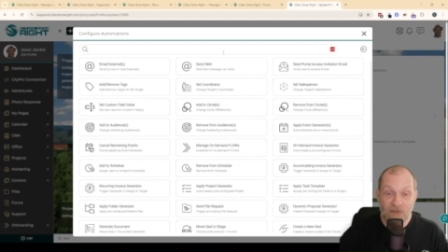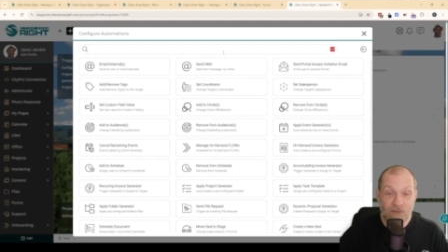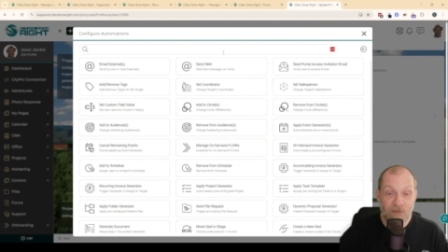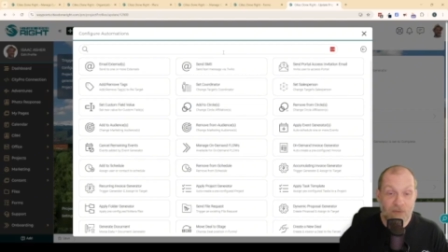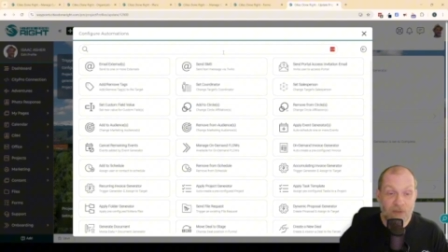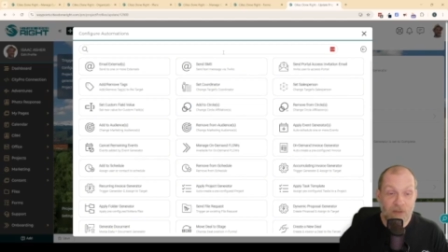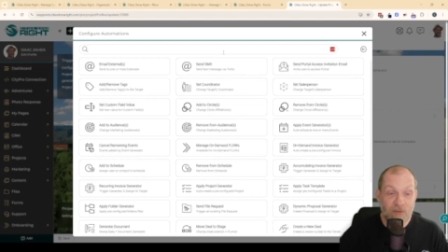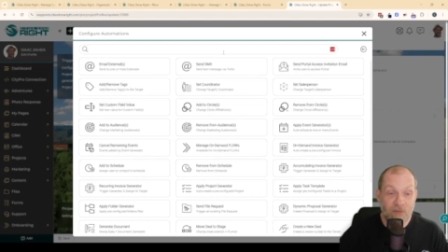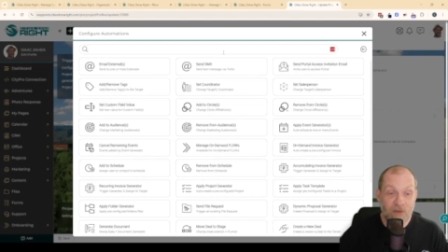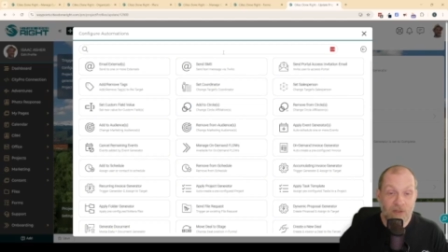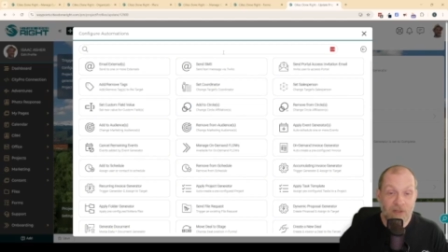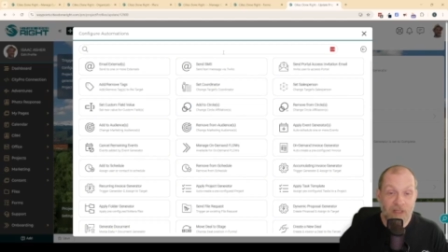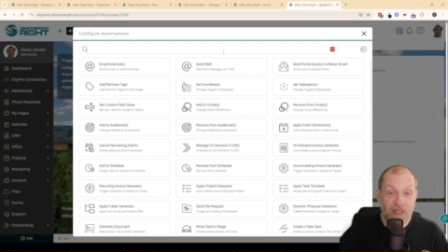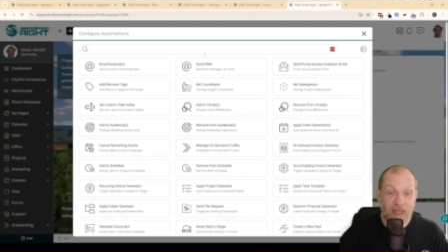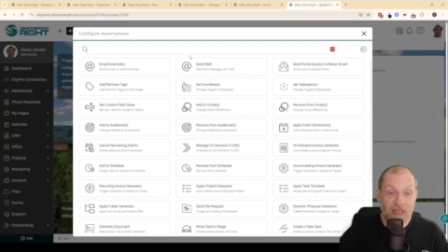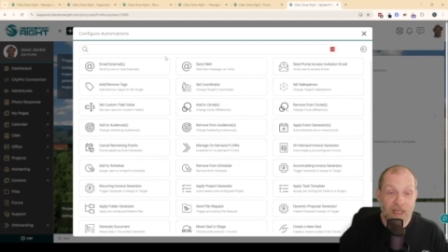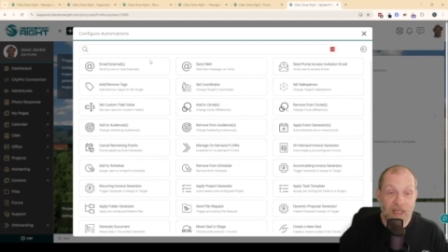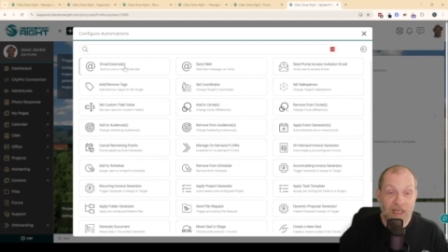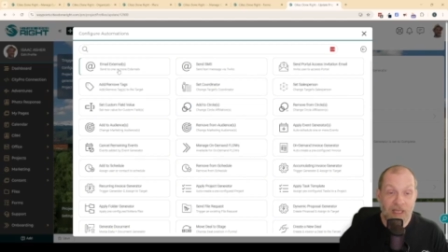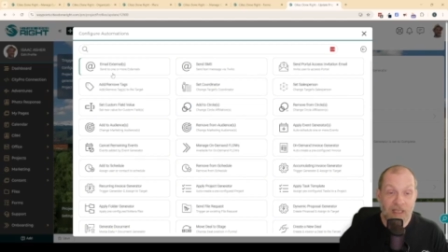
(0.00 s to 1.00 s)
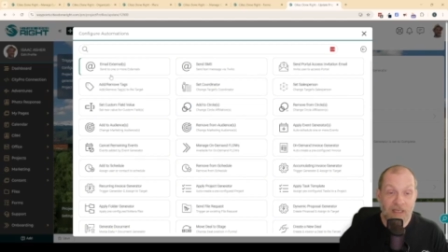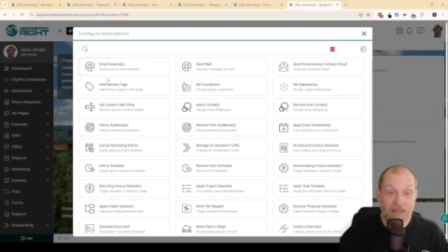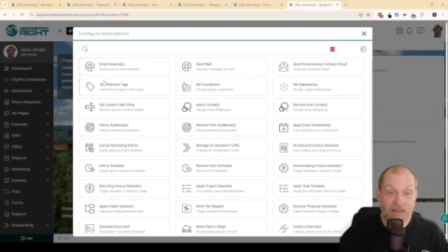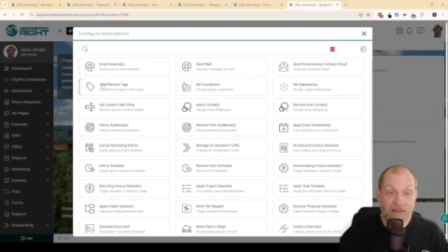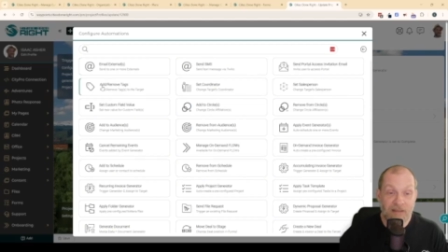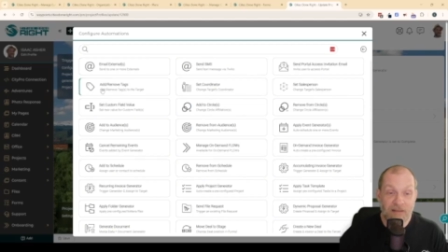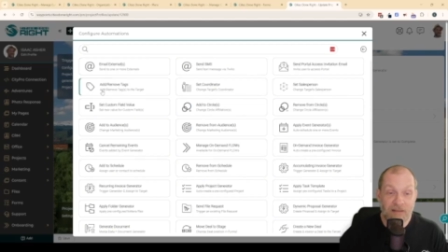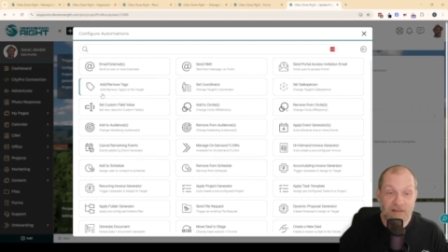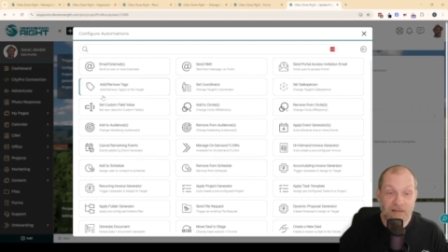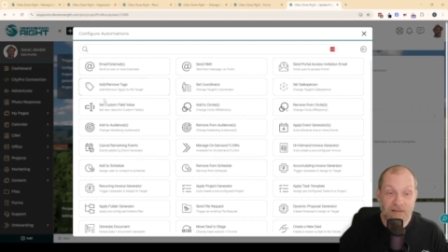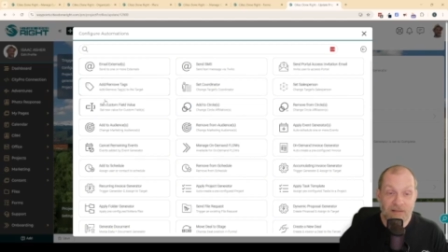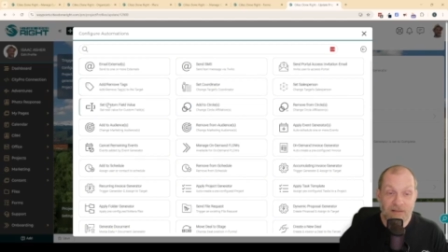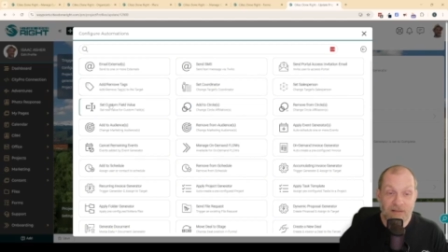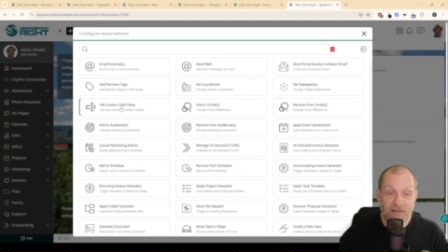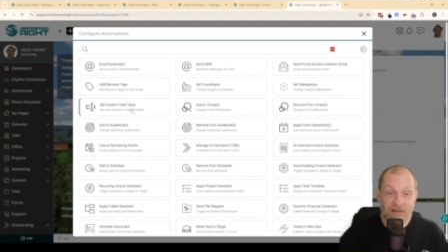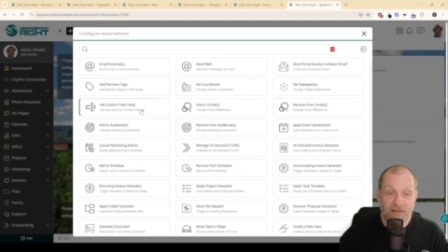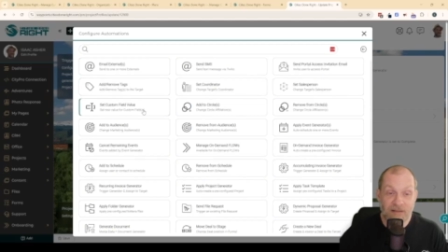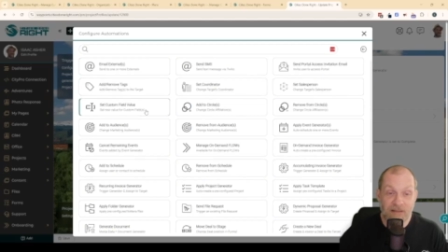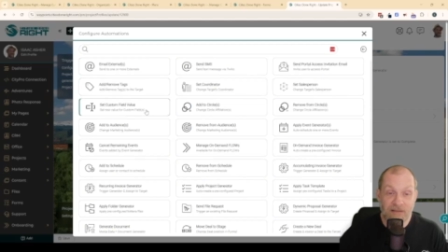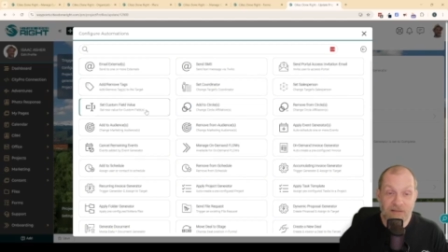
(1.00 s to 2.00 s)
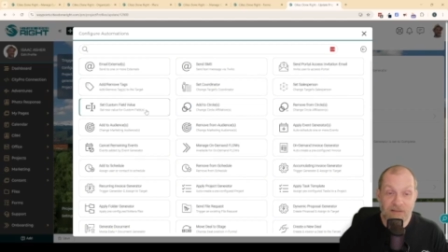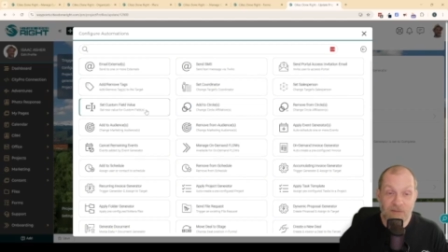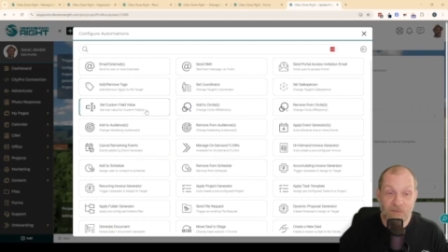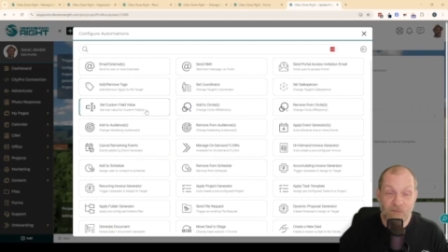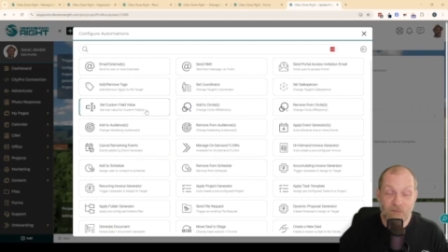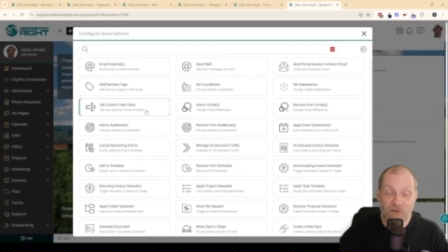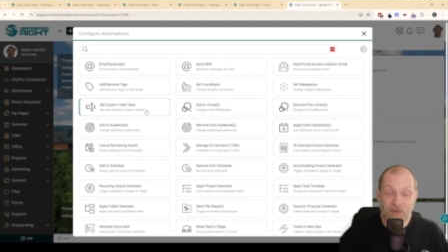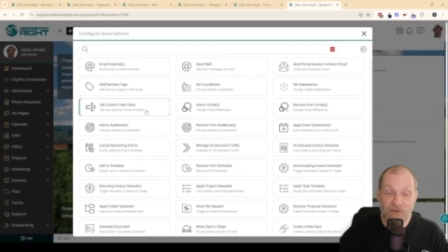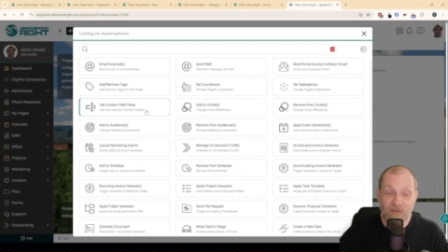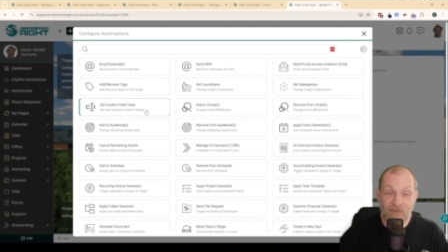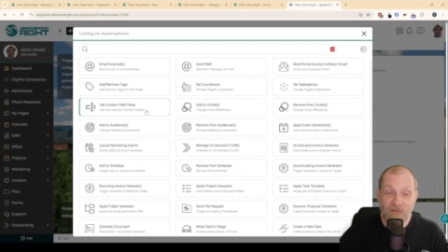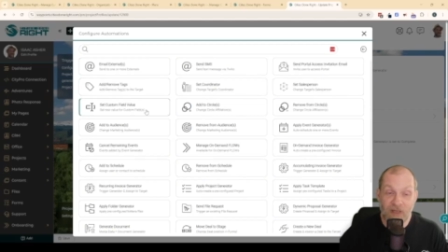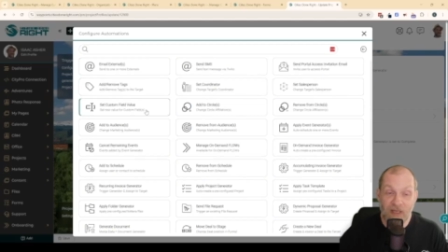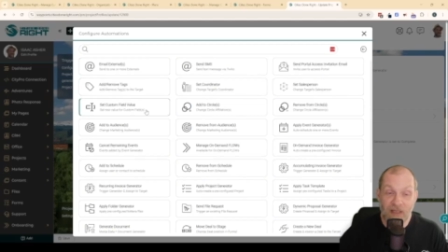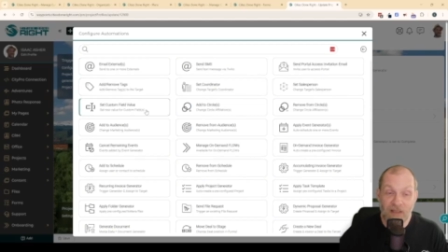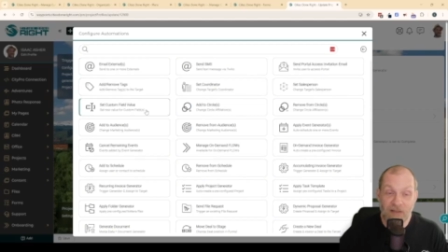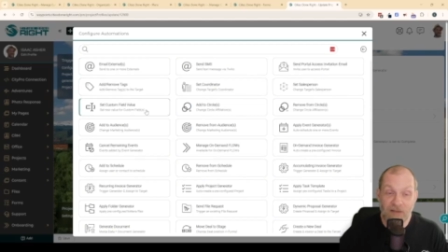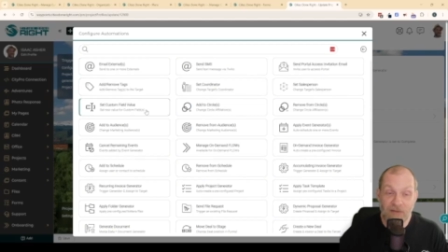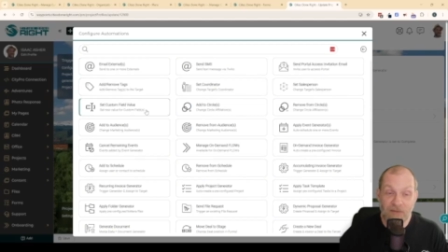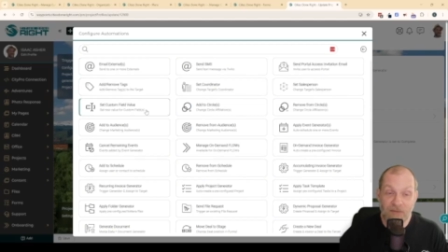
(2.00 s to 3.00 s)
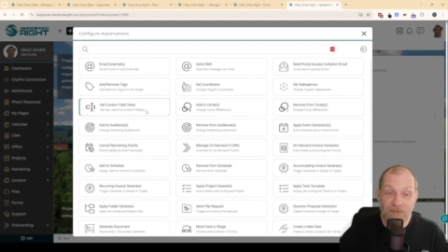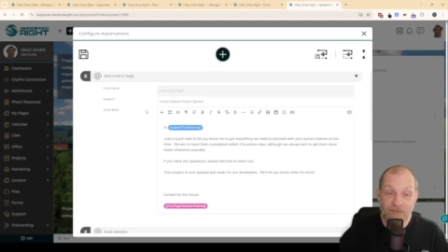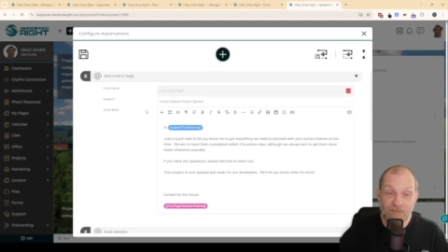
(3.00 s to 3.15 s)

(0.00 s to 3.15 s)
We will add custom field value.